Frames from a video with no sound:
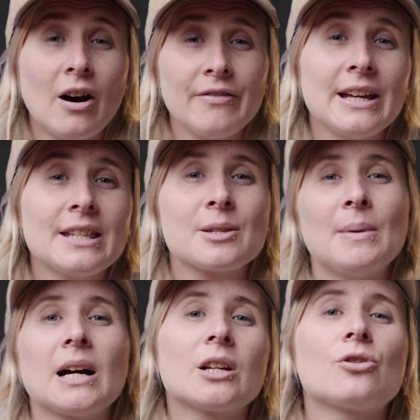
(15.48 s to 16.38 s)
I've had the
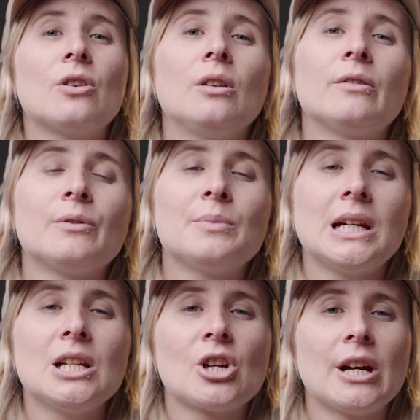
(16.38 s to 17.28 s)
smart controller from
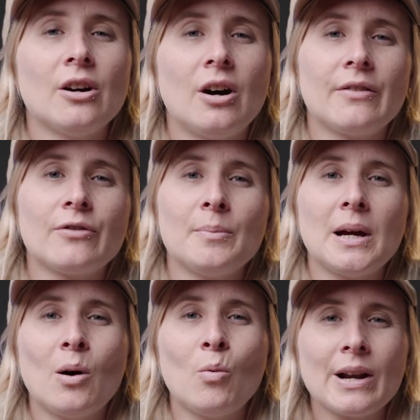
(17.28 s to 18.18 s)
DJI for
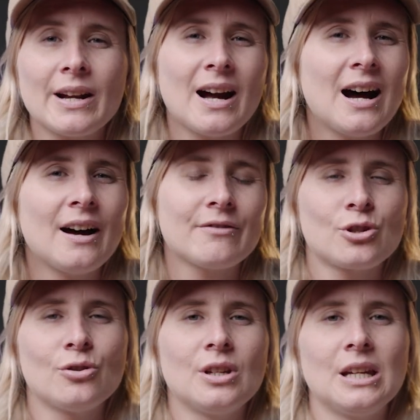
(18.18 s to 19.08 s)
about
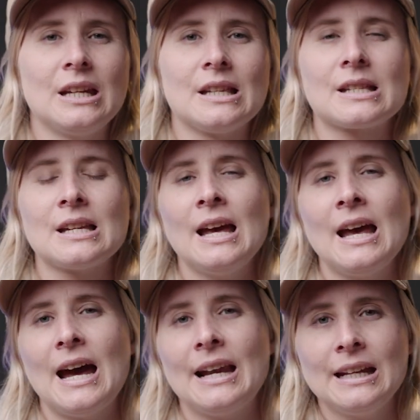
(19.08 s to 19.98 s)
1.5–2 years,
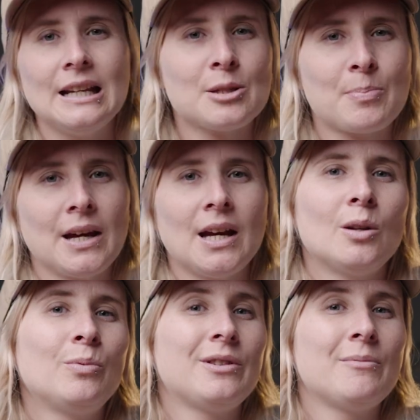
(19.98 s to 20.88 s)
and it is
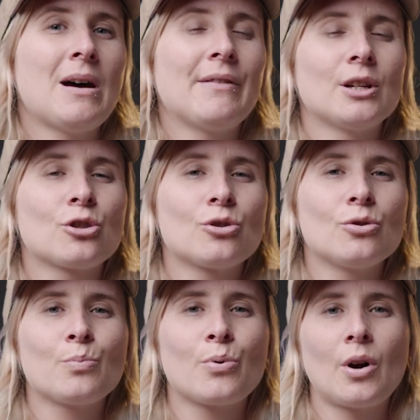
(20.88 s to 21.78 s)
paired with the Mavic
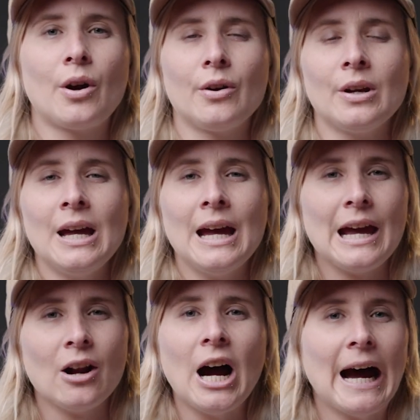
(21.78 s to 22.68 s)
2 Pro,
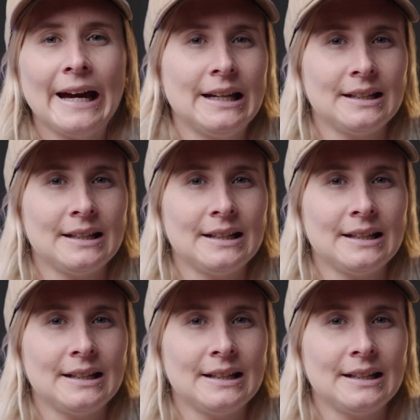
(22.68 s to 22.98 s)
and I hate